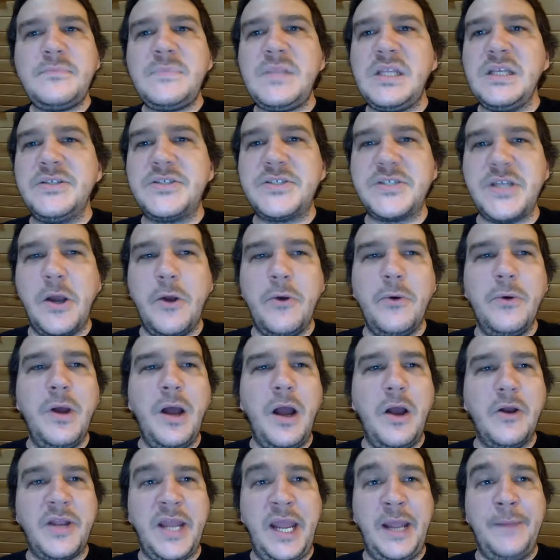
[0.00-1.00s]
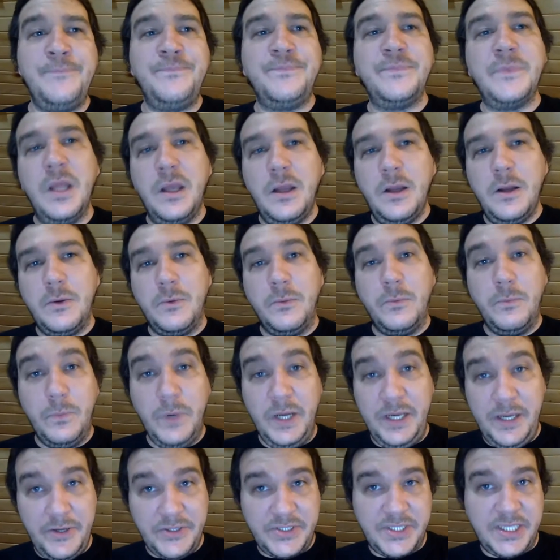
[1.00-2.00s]
So okay,
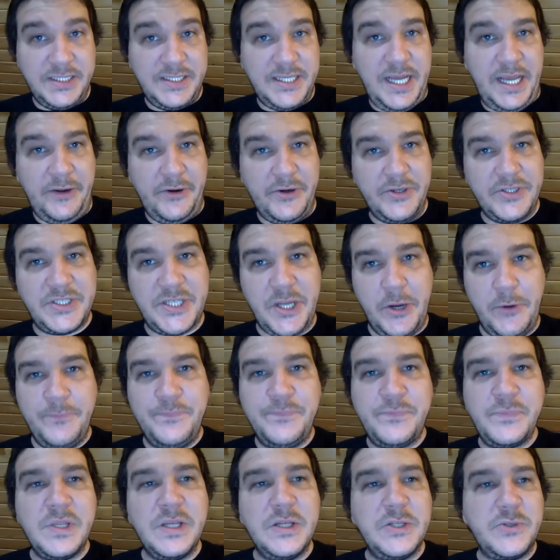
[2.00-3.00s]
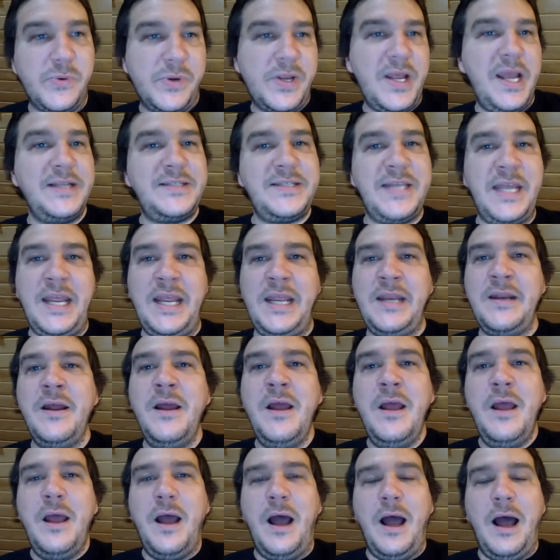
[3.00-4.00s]
Windows containers. So 2018,
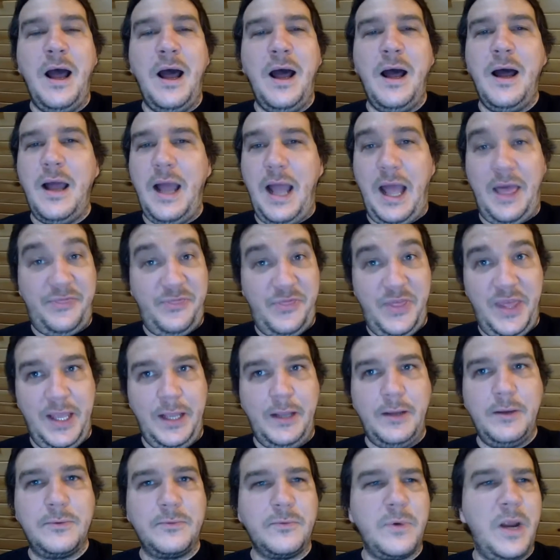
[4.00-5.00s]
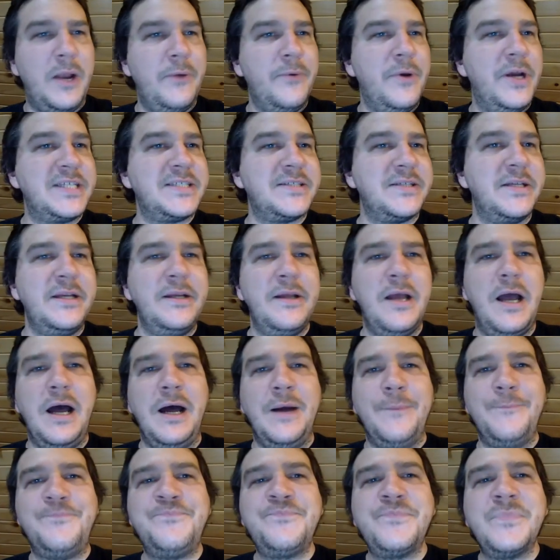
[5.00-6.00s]
I think, right, Wesley,
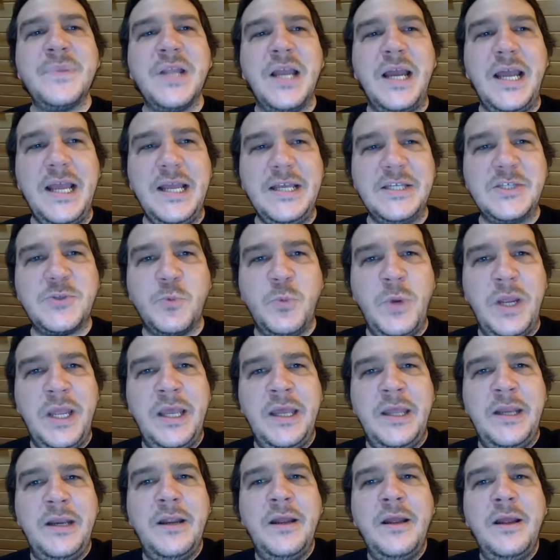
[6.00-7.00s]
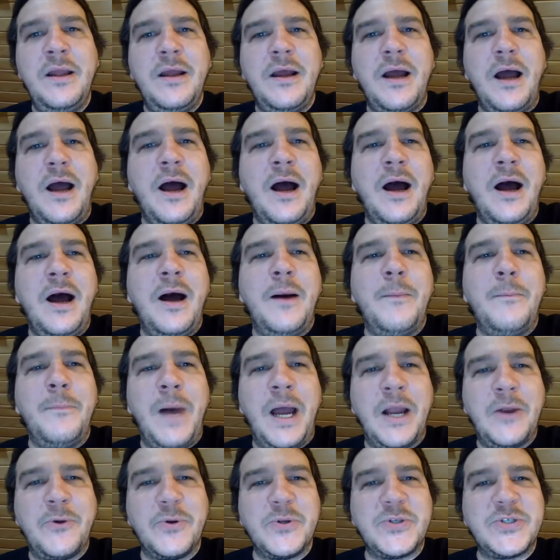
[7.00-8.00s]
is when
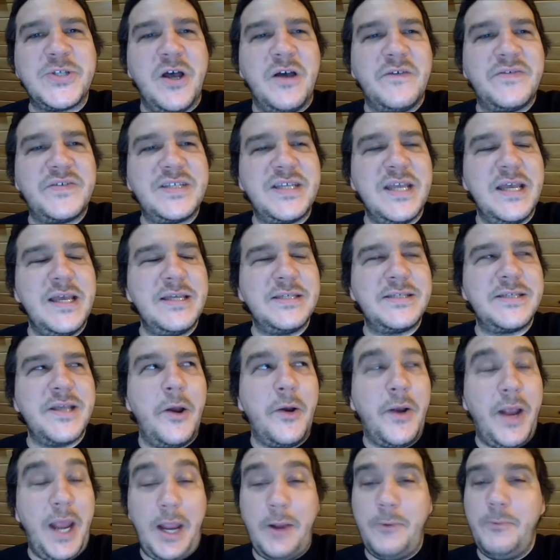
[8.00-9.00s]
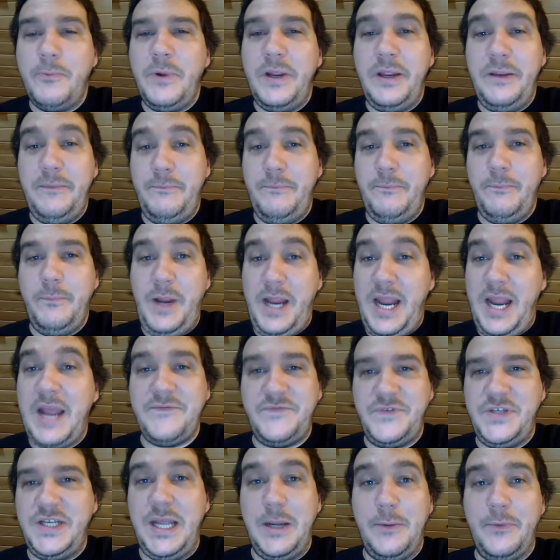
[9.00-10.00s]
Microsoft says, okay, we
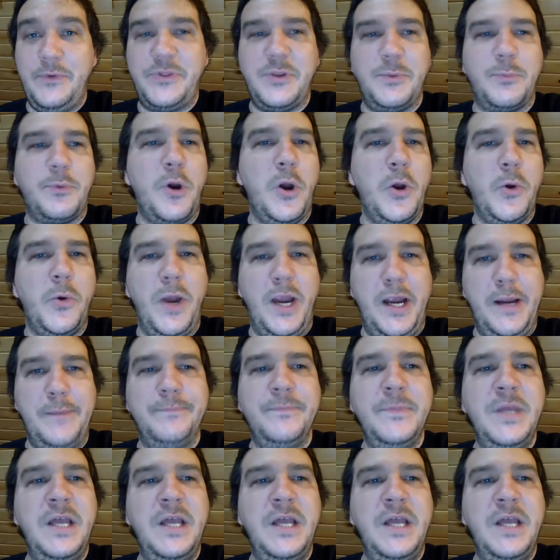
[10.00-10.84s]
have to get with the program.